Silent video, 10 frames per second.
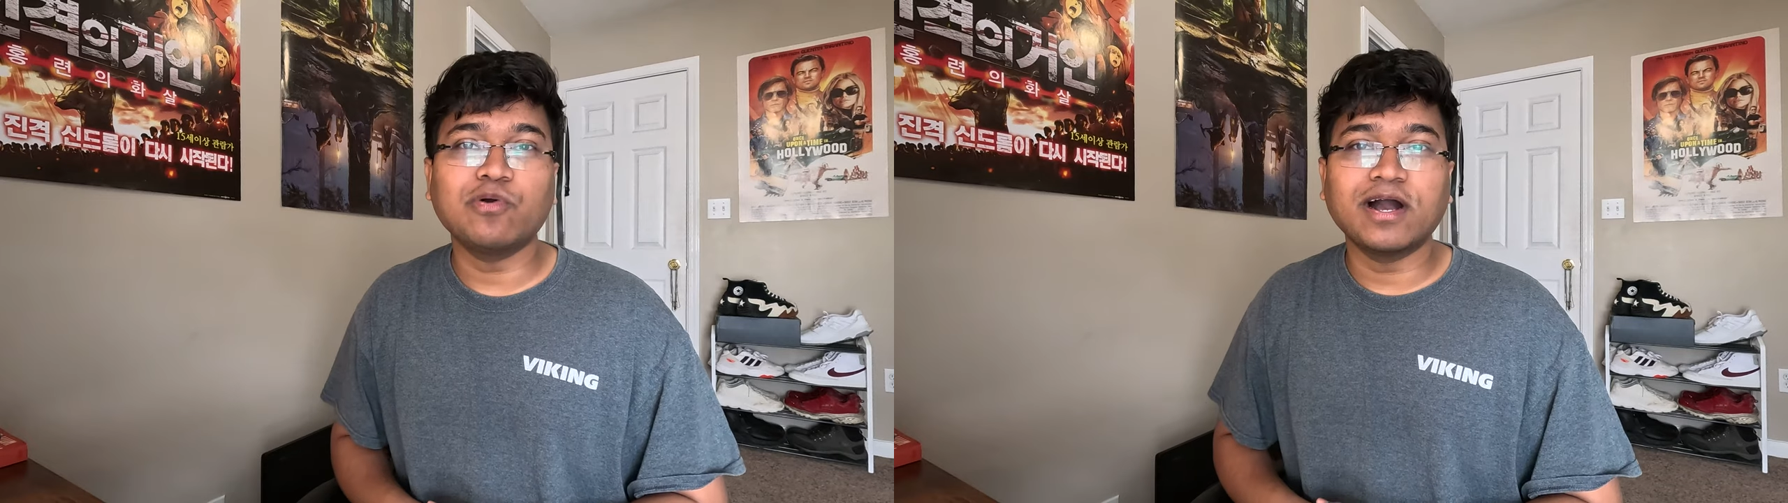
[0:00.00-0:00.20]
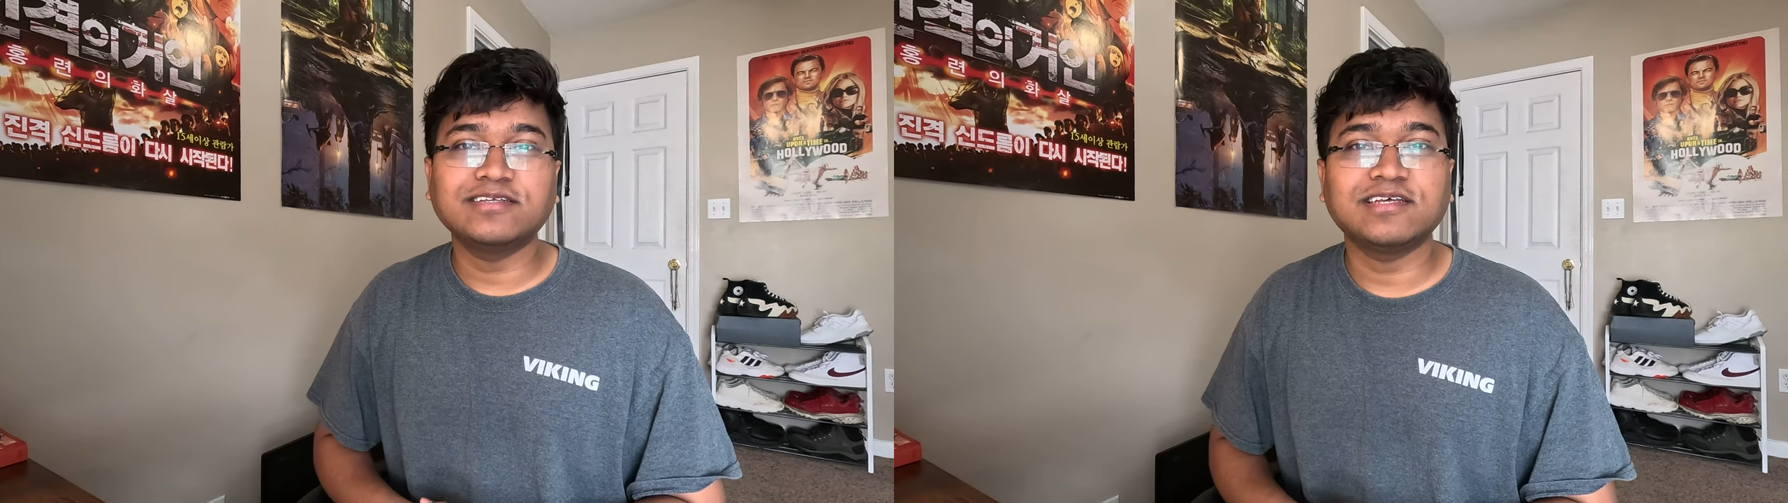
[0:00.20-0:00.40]

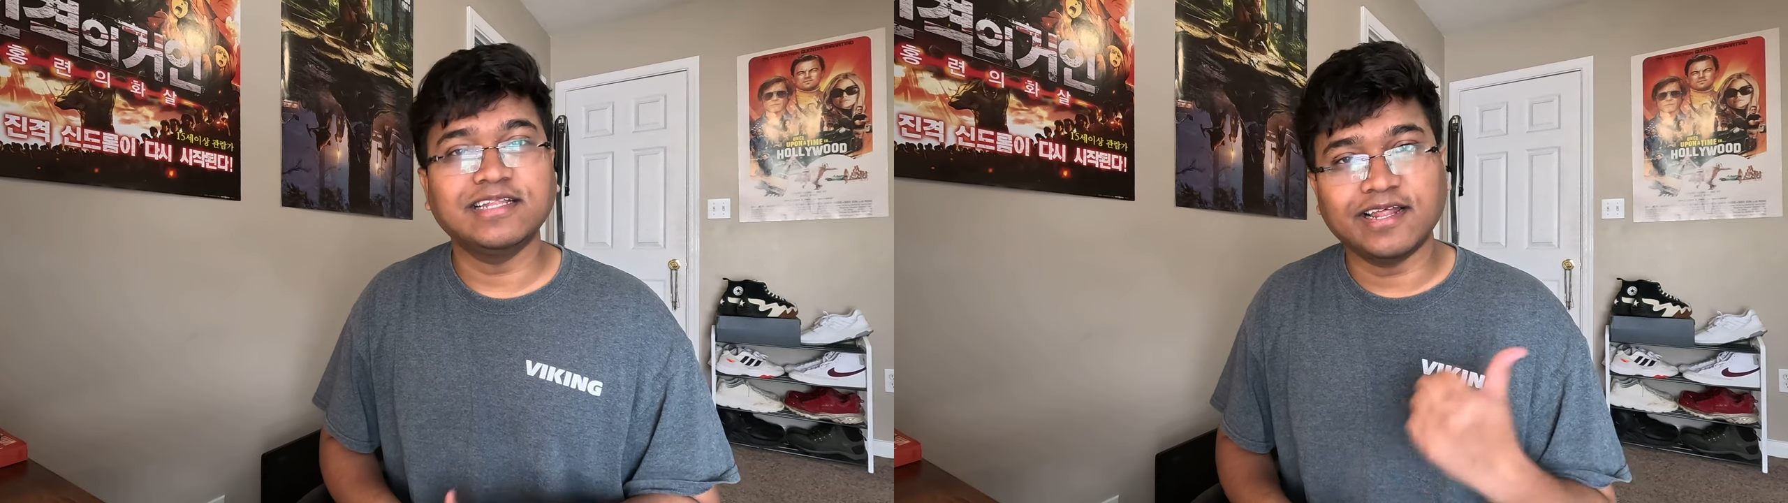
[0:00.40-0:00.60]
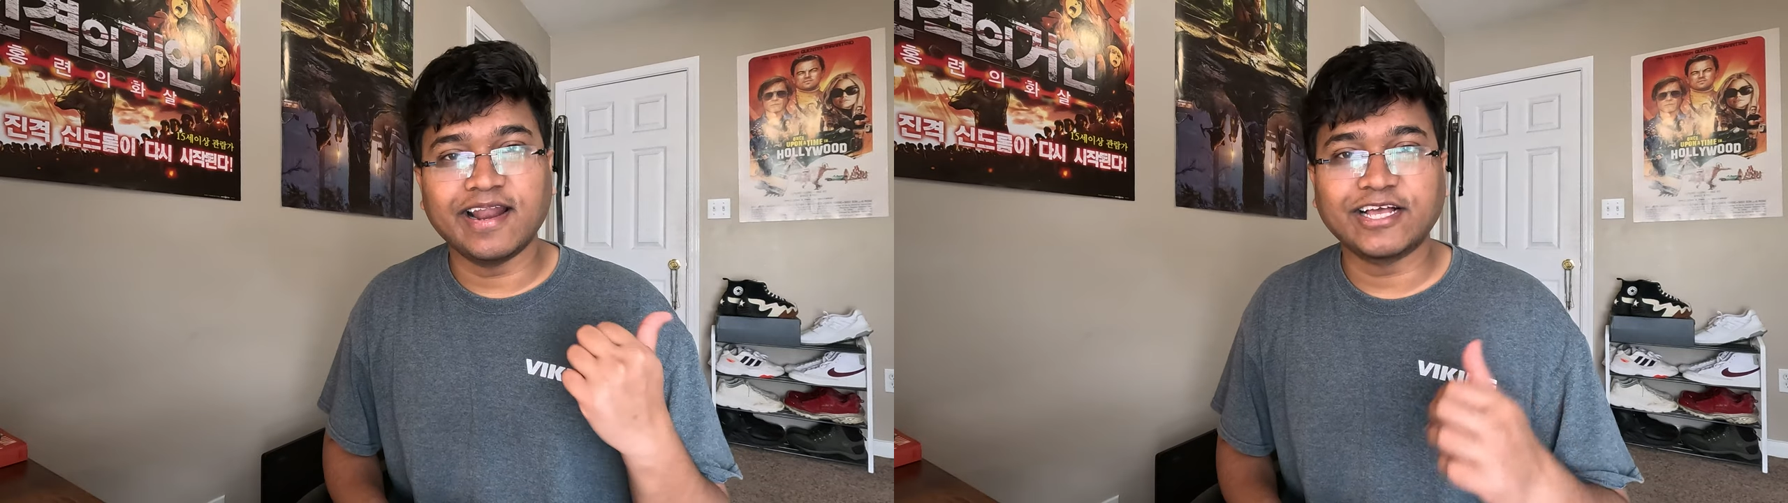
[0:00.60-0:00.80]
you guys
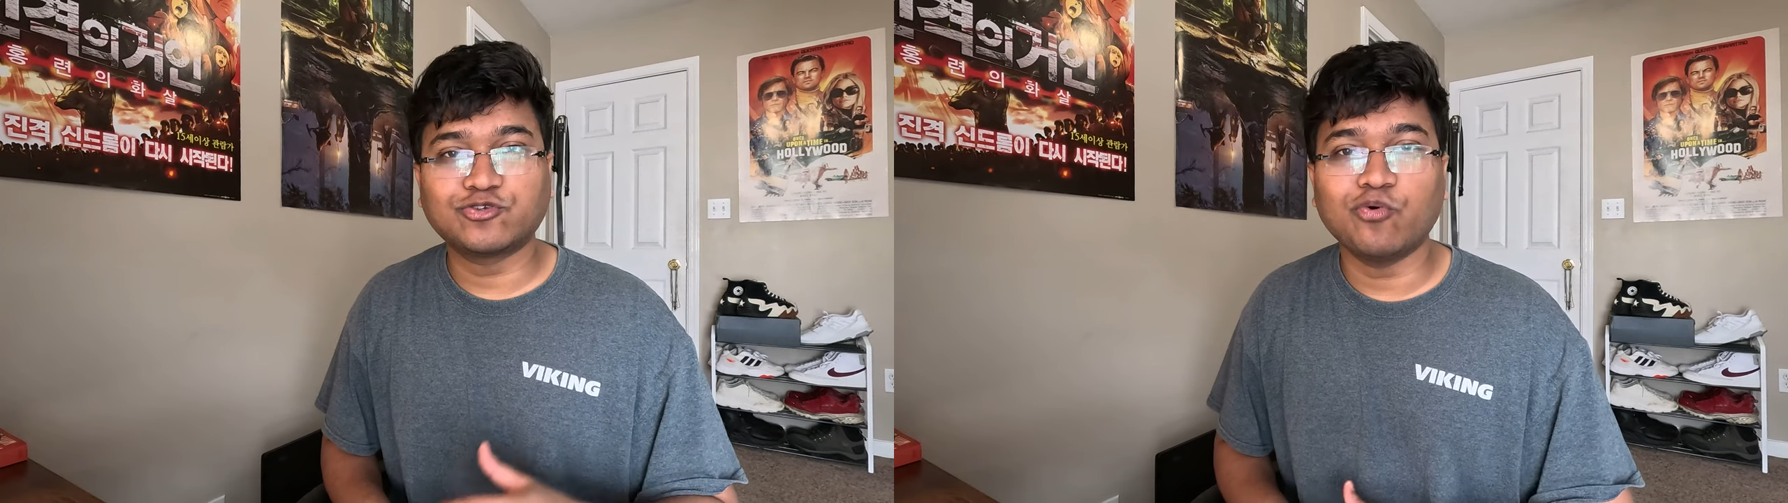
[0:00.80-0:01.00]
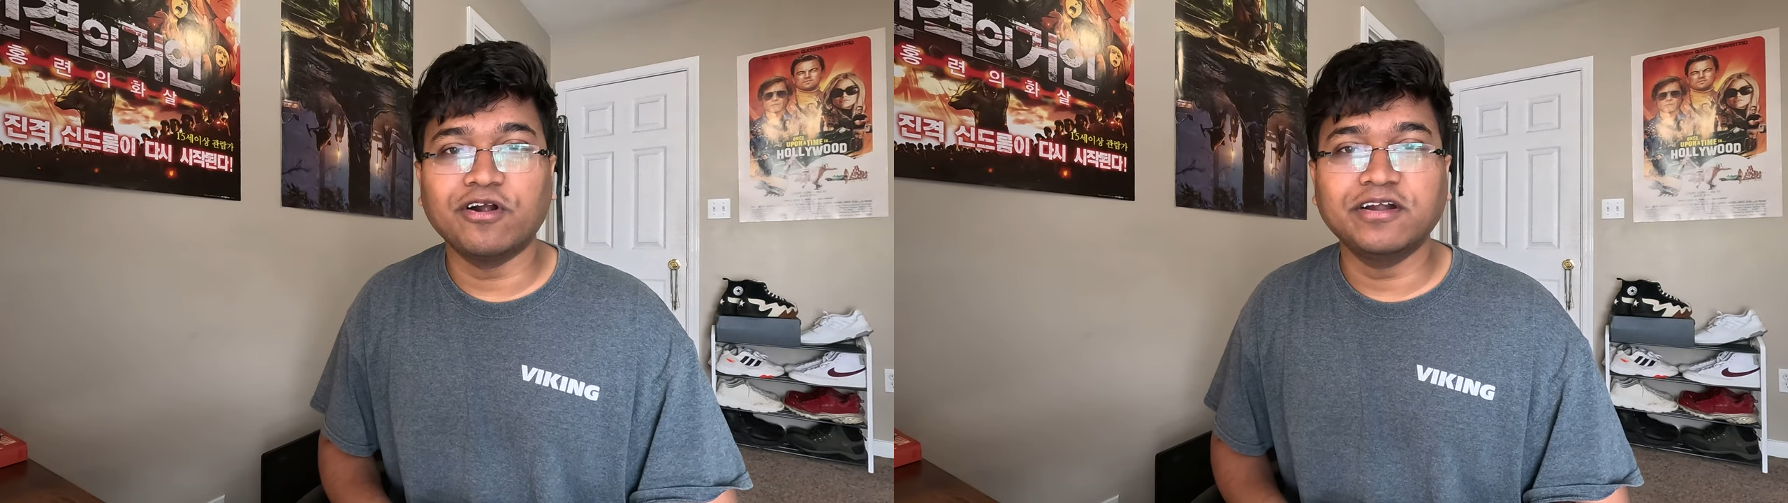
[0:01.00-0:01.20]
in the
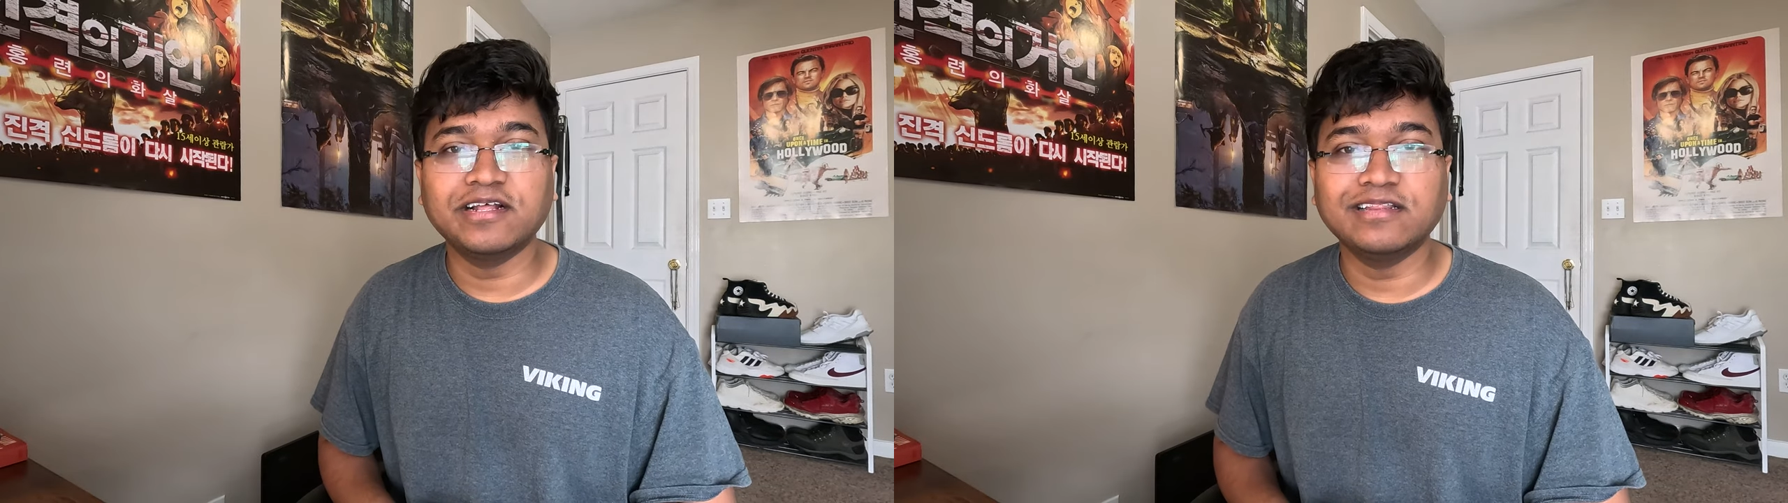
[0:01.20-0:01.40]
next one.